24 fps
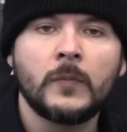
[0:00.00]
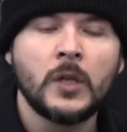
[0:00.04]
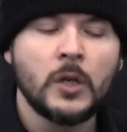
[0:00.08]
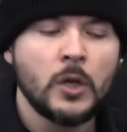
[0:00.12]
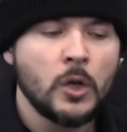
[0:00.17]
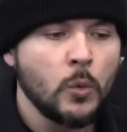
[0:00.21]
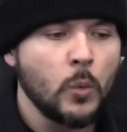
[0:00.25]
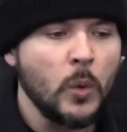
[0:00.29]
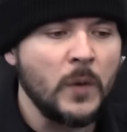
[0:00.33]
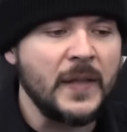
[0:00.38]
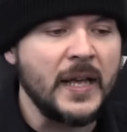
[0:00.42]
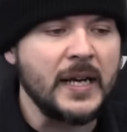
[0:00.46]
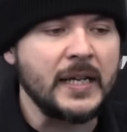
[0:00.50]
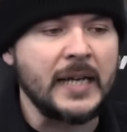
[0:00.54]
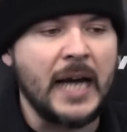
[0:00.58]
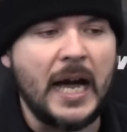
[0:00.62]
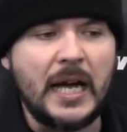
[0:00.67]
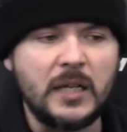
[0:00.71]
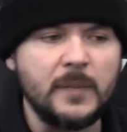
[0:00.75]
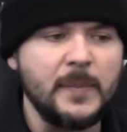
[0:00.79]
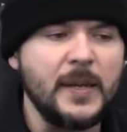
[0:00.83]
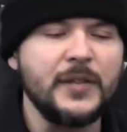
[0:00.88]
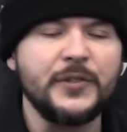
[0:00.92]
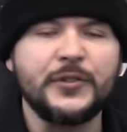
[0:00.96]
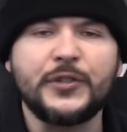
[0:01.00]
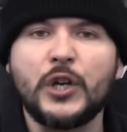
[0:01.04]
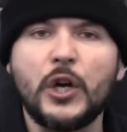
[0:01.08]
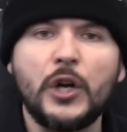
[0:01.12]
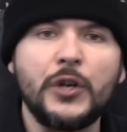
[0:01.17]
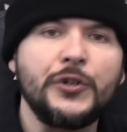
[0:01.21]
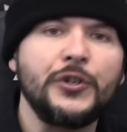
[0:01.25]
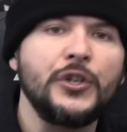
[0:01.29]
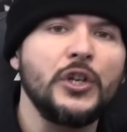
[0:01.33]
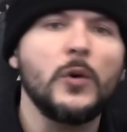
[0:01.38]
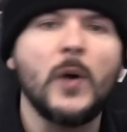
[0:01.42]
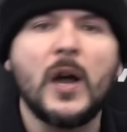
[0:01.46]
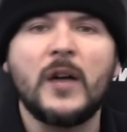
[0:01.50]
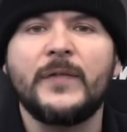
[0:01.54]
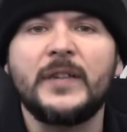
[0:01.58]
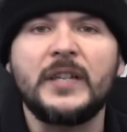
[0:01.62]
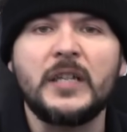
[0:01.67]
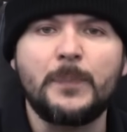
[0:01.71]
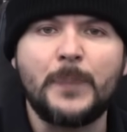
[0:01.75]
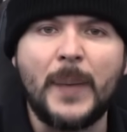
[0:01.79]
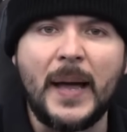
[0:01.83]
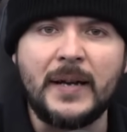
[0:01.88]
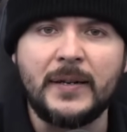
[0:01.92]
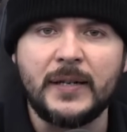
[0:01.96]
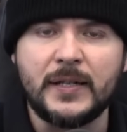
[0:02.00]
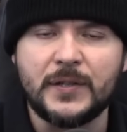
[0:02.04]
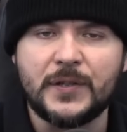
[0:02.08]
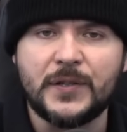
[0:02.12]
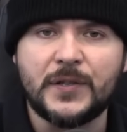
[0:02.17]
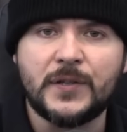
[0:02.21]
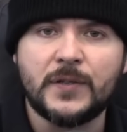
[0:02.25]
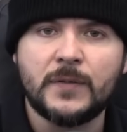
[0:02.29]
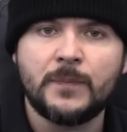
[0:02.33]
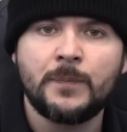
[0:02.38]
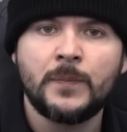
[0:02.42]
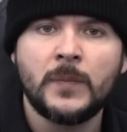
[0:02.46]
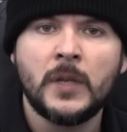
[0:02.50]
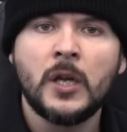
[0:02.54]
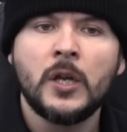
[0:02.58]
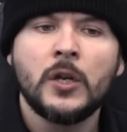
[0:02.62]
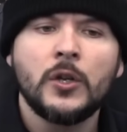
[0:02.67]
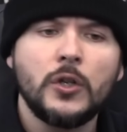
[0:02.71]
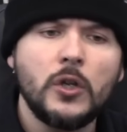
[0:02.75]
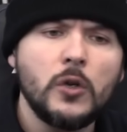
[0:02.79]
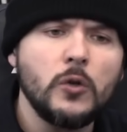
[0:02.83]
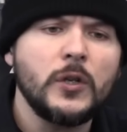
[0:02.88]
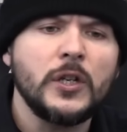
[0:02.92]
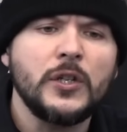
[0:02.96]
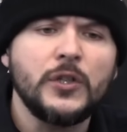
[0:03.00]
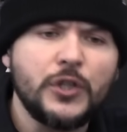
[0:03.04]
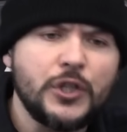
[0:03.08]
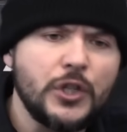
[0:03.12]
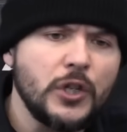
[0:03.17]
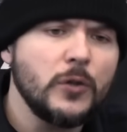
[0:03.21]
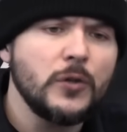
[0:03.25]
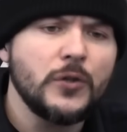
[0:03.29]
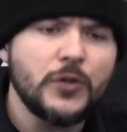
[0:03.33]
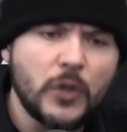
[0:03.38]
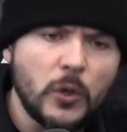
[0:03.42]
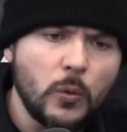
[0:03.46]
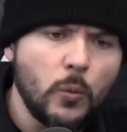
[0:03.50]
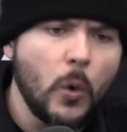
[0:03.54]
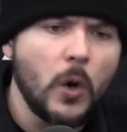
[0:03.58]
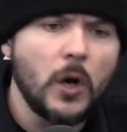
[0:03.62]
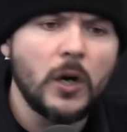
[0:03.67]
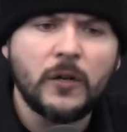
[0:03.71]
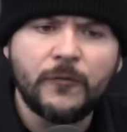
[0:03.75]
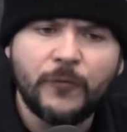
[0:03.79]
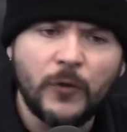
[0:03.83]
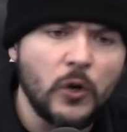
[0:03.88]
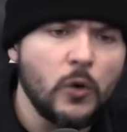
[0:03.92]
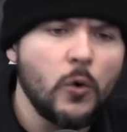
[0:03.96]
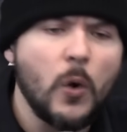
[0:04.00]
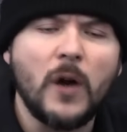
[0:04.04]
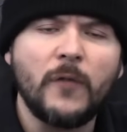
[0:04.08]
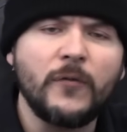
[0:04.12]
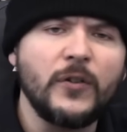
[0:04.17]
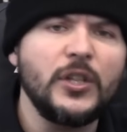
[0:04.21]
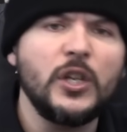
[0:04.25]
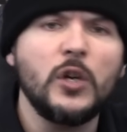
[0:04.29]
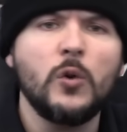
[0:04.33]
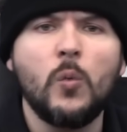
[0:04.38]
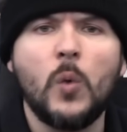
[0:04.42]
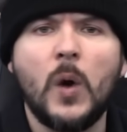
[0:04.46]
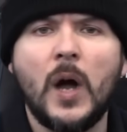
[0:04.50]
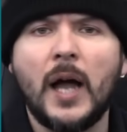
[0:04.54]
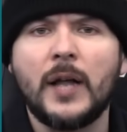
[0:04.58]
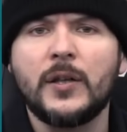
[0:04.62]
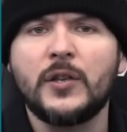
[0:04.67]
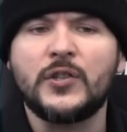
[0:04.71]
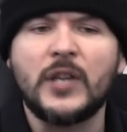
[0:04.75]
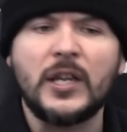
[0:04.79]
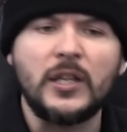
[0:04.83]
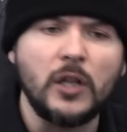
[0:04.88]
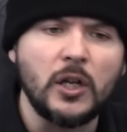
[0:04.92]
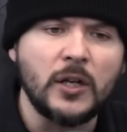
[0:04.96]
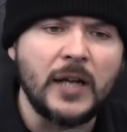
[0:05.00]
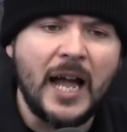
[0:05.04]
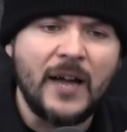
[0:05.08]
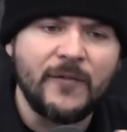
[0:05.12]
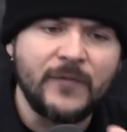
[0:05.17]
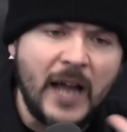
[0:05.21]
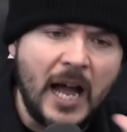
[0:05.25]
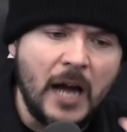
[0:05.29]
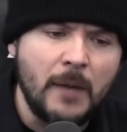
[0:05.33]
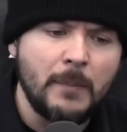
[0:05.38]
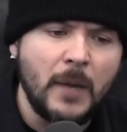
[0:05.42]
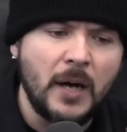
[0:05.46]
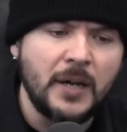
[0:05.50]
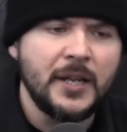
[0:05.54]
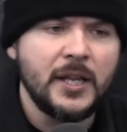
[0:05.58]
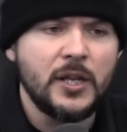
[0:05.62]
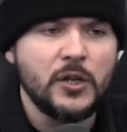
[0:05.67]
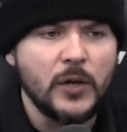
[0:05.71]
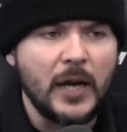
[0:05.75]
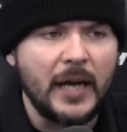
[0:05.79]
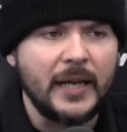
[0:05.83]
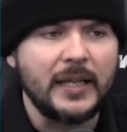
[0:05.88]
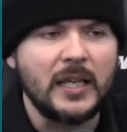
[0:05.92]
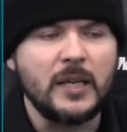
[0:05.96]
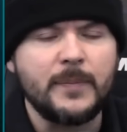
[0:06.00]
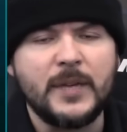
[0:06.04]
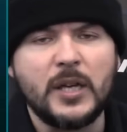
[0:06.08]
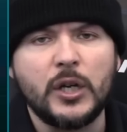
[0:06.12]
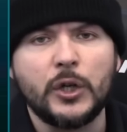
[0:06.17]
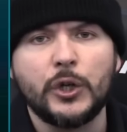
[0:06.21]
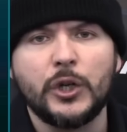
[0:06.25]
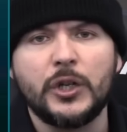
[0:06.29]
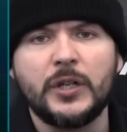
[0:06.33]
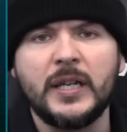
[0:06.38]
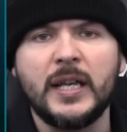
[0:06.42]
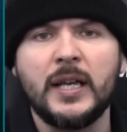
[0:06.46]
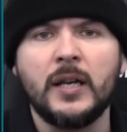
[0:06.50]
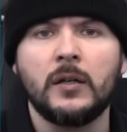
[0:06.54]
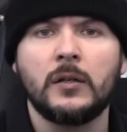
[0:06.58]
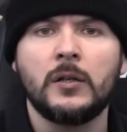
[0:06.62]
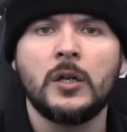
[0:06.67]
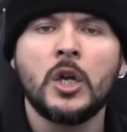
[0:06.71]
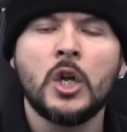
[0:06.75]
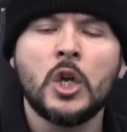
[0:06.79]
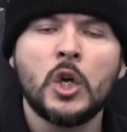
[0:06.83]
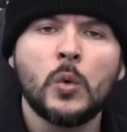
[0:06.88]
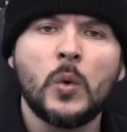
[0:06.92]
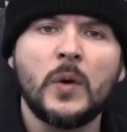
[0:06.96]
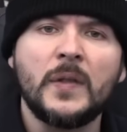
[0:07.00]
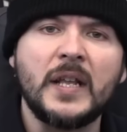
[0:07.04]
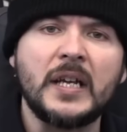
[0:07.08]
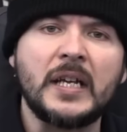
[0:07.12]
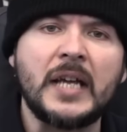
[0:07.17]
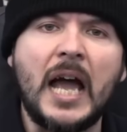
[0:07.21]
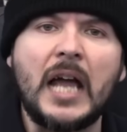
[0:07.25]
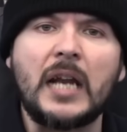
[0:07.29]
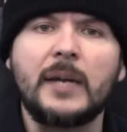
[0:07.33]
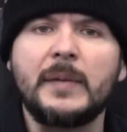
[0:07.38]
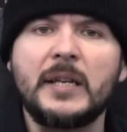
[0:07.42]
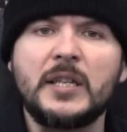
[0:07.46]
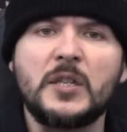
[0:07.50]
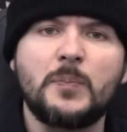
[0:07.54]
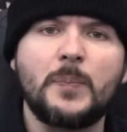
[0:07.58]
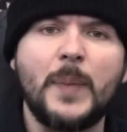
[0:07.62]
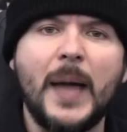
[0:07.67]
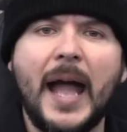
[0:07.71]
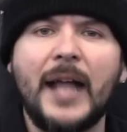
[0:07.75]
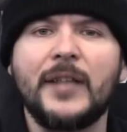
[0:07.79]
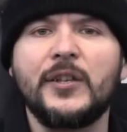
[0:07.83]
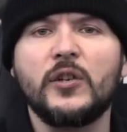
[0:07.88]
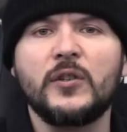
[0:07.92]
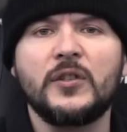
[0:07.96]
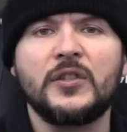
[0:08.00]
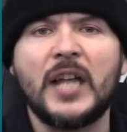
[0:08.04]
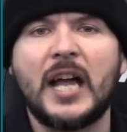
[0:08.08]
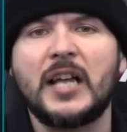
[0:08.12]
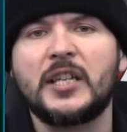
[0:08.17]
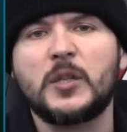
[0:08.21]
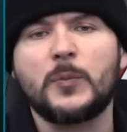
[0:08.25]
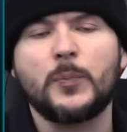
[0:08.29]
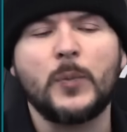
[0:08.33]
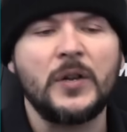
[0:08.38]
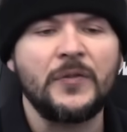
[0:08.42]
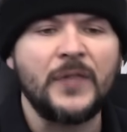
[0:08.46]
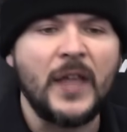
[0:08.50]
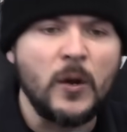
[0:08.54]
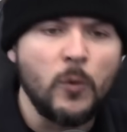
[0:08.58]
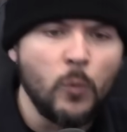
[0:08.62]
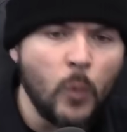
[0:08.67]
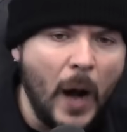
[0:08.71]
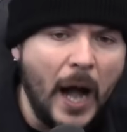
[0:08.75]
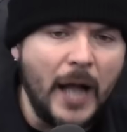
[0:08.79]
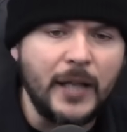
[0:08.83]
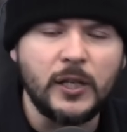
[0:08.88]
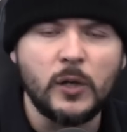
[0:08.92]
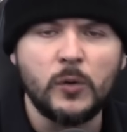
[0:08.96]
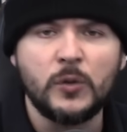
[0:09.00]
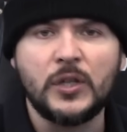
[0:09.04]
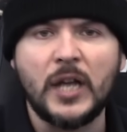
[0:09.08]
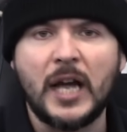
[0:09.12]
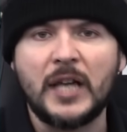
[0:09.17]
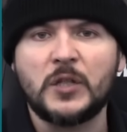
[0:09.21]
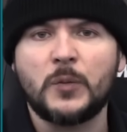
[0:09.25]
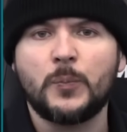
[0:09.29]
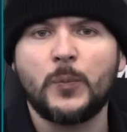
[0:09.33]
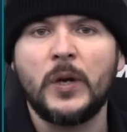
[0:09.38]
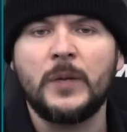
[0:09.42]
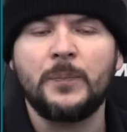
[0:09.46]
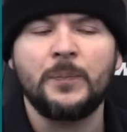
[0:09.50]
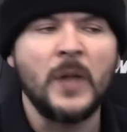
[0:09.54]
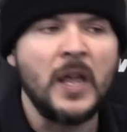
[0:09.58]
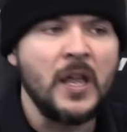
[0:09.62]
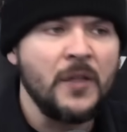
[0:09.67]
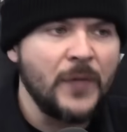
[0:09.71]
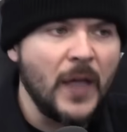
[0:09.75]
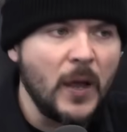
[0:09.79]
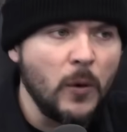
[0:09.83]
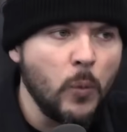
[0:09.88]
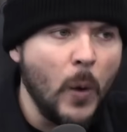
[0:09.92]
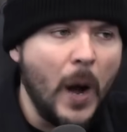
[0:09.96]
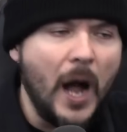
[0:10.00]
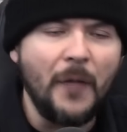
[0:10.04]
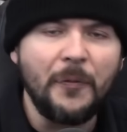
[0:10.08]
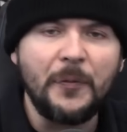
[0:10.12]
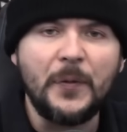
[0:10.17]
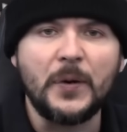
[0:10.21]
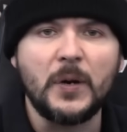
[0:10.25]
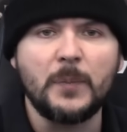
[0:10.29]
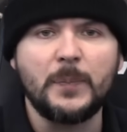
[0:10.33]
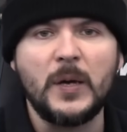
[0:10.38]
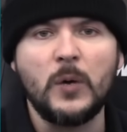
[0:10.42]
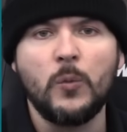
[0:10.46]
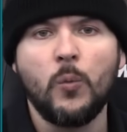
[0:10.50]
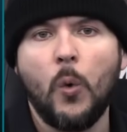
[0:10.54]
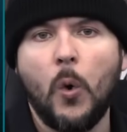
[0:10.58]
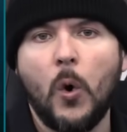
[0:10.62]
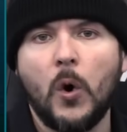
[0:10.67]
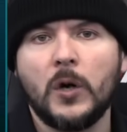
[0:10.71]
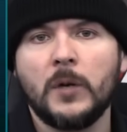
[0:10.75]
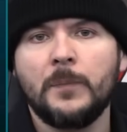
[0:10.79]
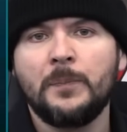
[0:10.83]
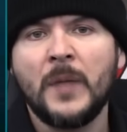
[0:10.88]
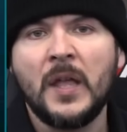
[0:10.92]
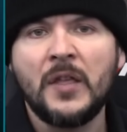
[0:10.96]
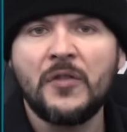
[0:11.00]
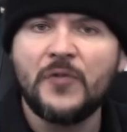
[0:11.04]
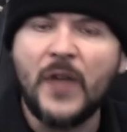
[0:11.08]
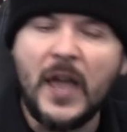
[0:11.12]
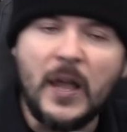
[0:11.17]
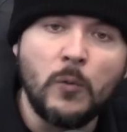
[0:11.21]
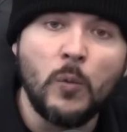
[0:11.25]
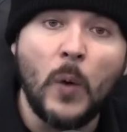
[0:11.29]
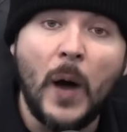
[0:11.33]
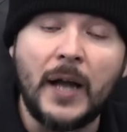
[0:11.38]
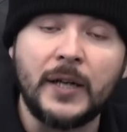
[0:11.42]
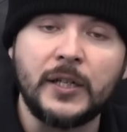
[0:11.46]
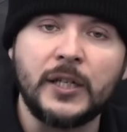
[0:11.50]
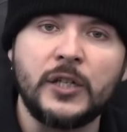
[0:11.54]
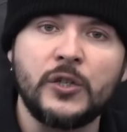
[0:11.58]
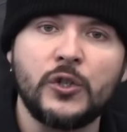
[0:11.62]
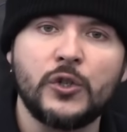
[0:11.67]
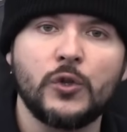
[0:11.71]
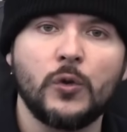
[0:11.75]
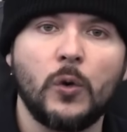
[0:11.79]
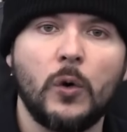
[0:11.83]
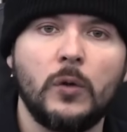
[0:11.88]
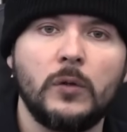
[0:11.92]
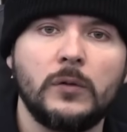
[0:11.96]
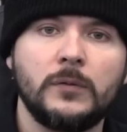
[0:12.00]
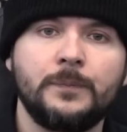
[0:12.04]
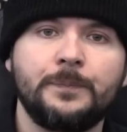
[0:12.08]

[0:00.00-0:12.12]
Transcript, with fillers: When the economy is good, you have independence. You can choose to work for whoever you want. You say, look, I've got money. You got to give me a good deal. When the economy is bad, you're desperate. They want you desperate. They want there to be war. They want control.